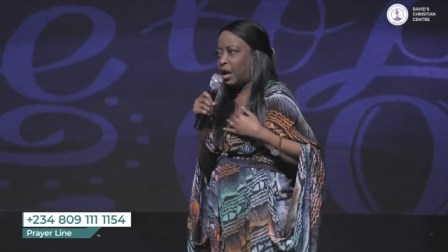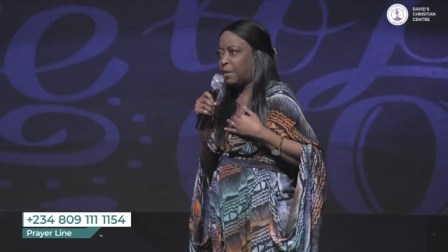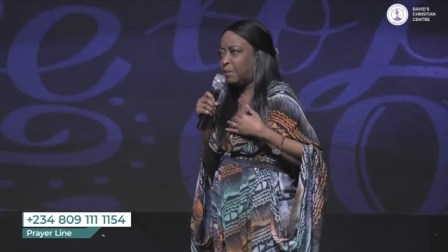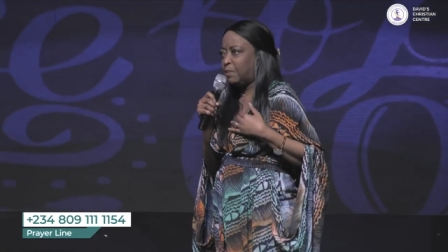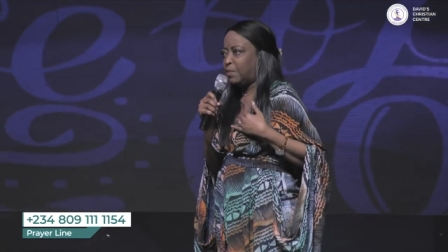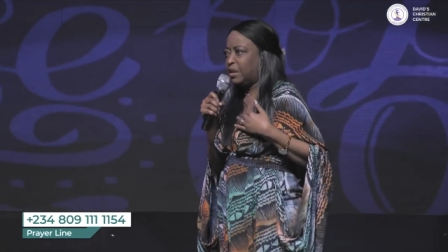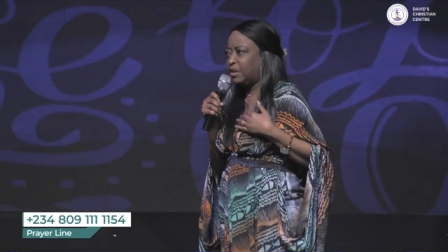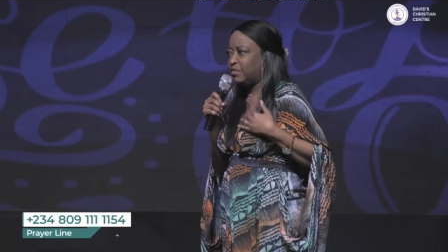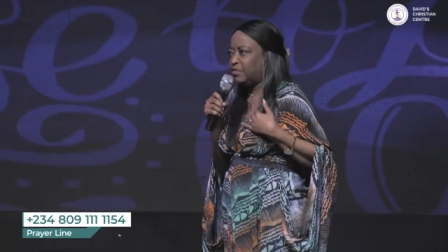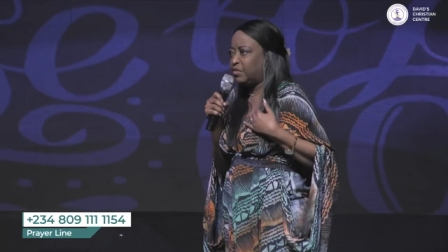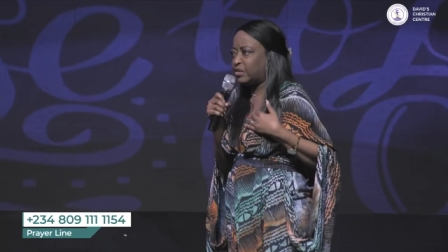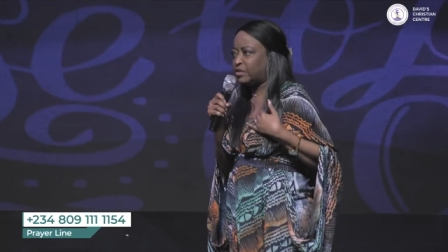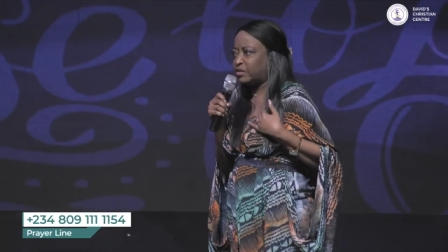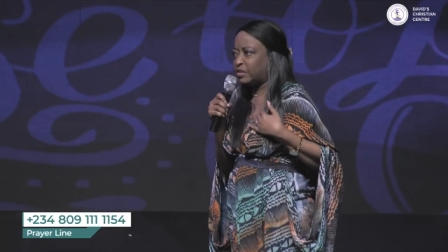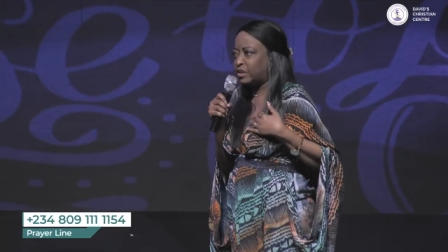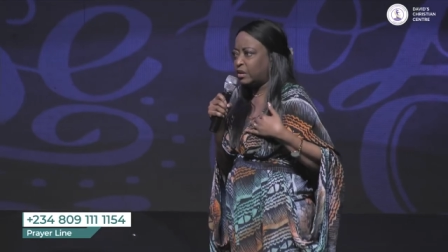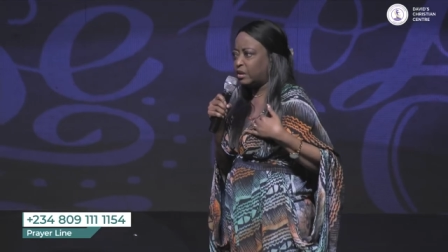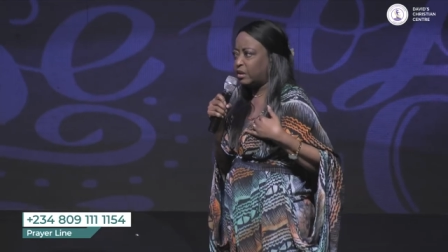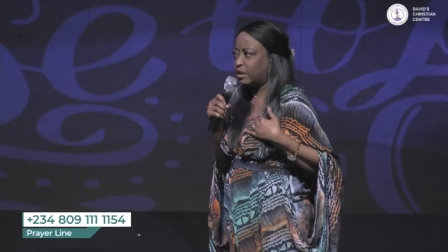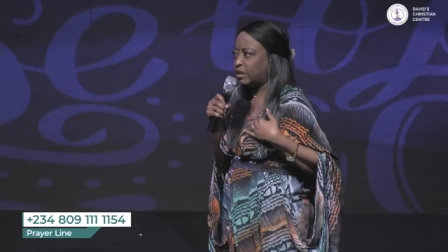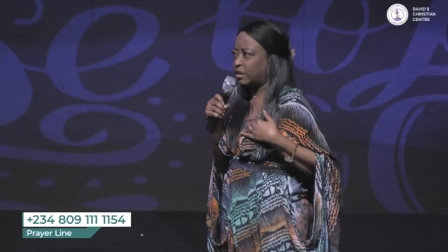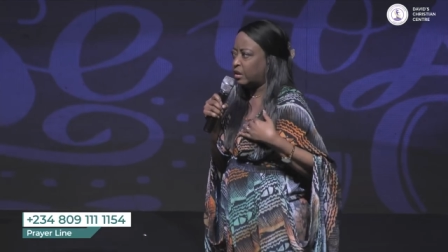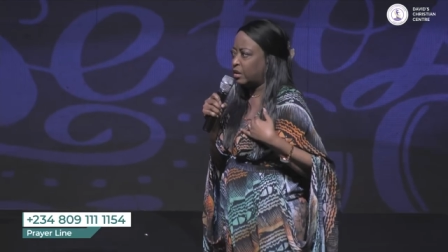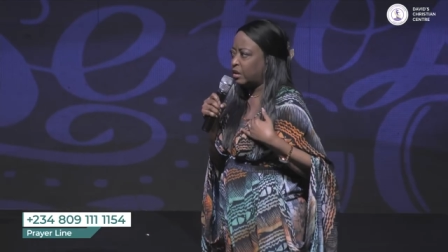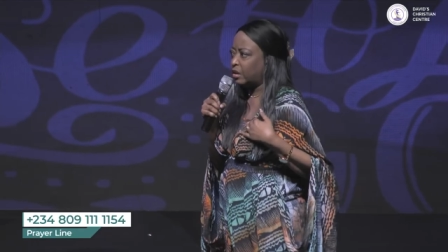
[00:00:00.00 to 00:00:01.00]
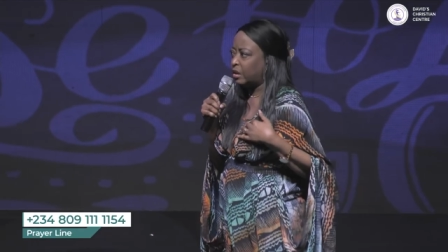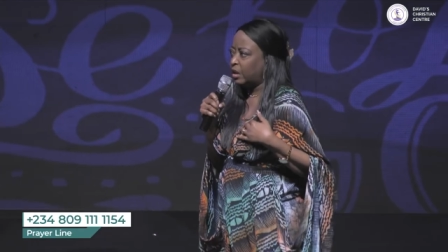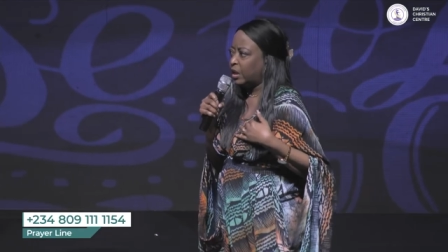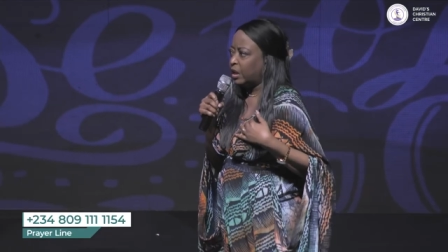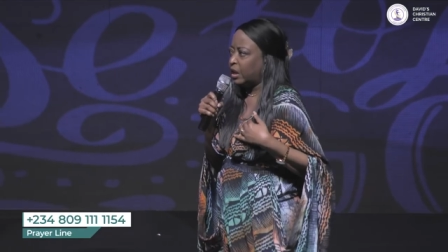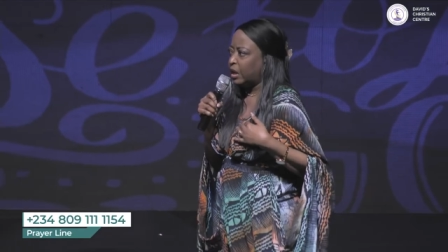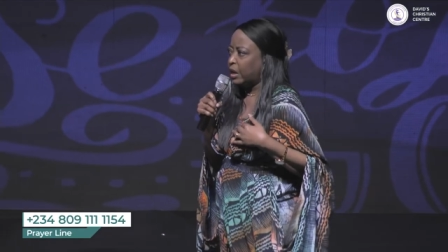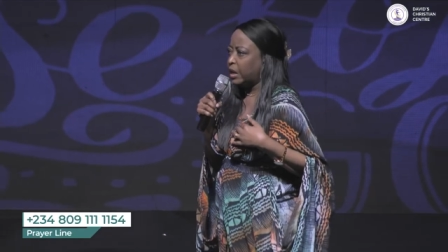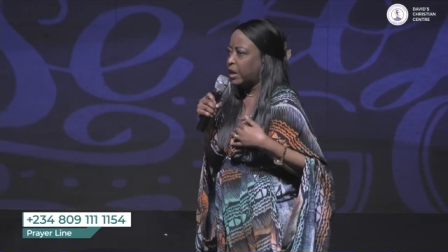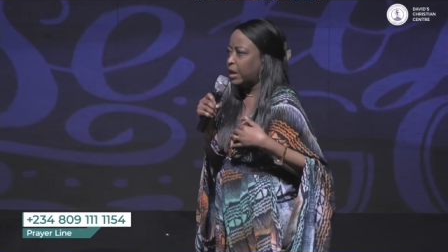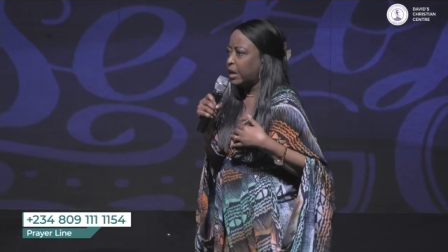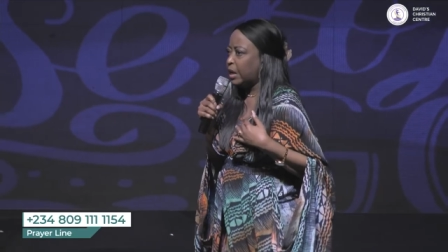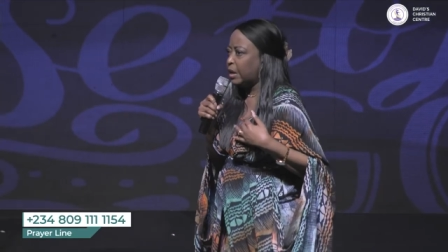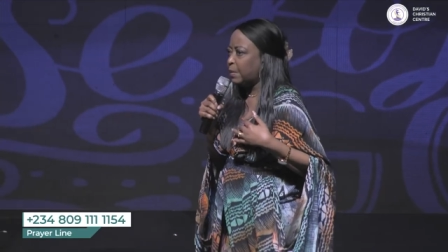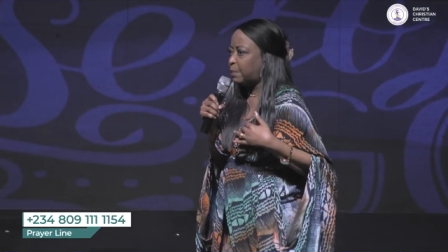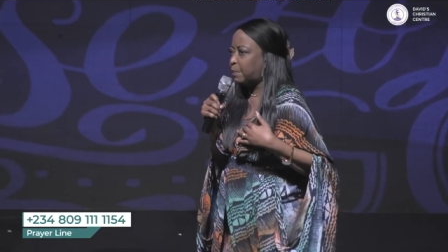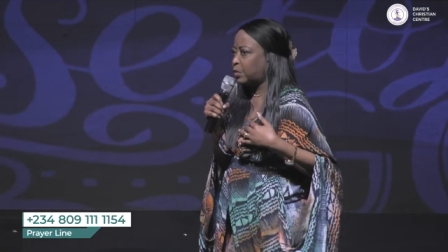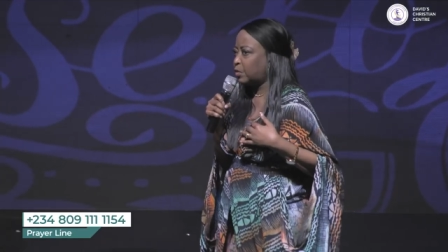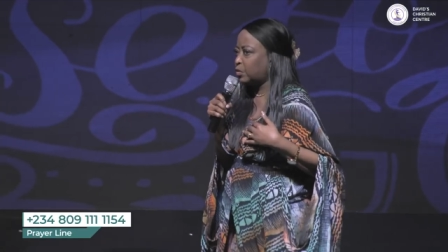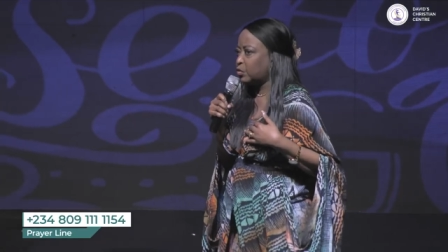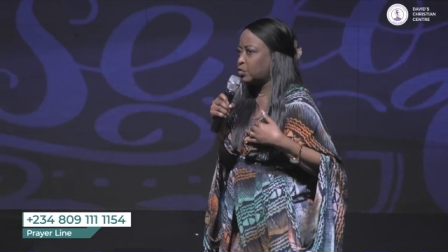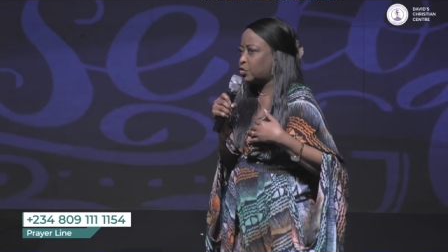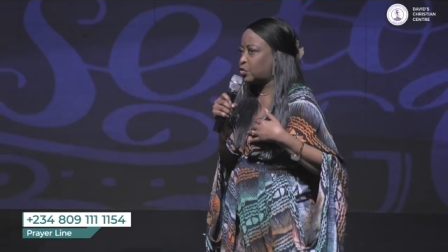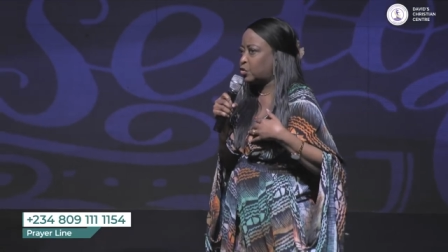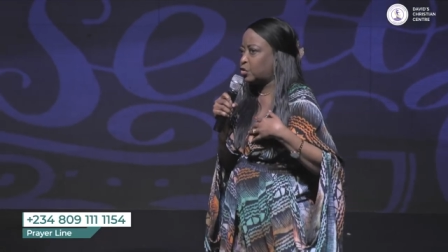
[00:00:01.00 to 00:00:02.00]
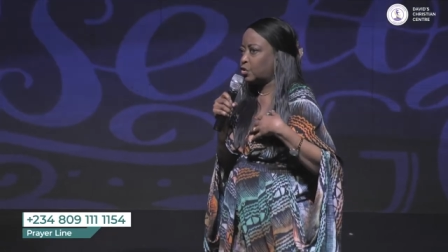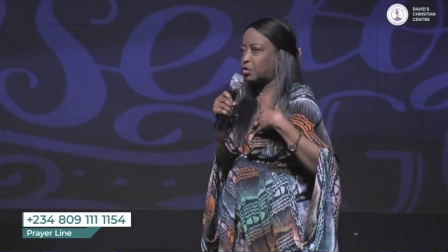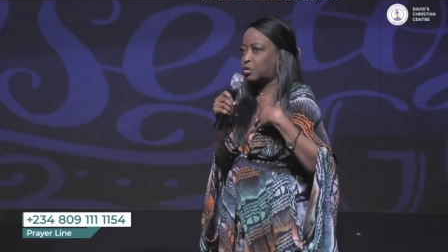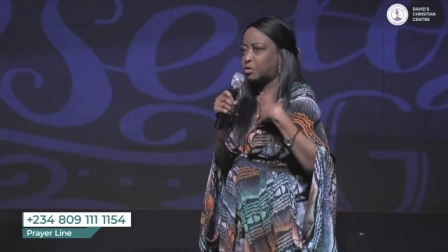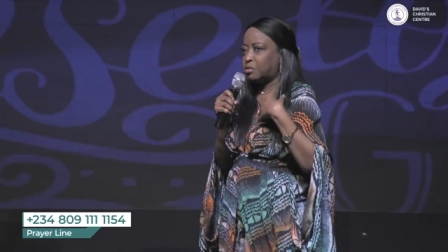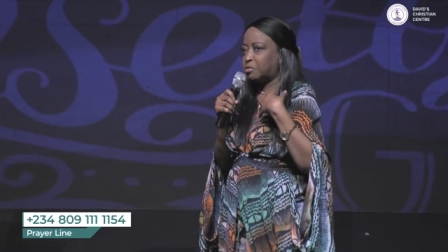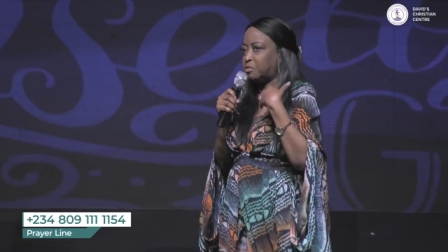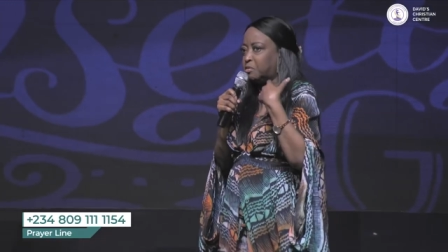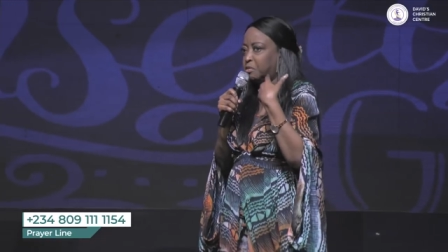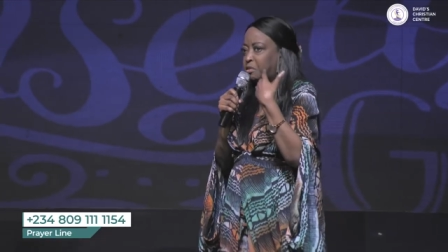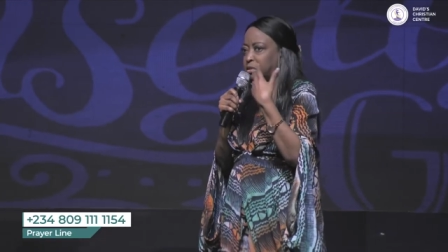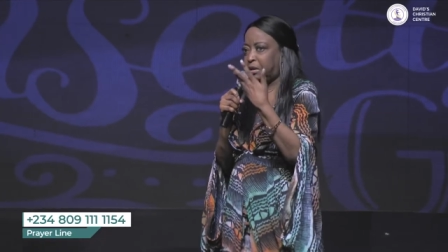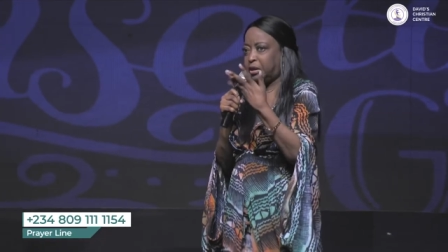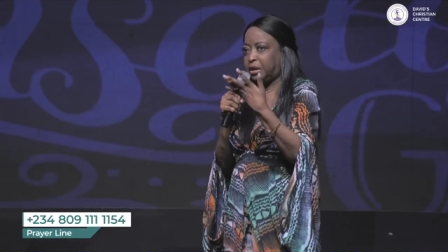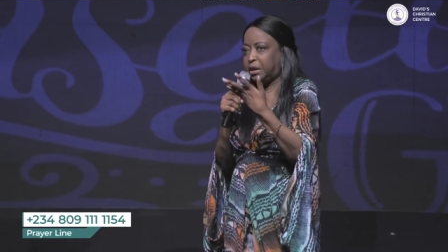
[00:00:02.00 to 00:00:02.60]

I believe it's a nipple sore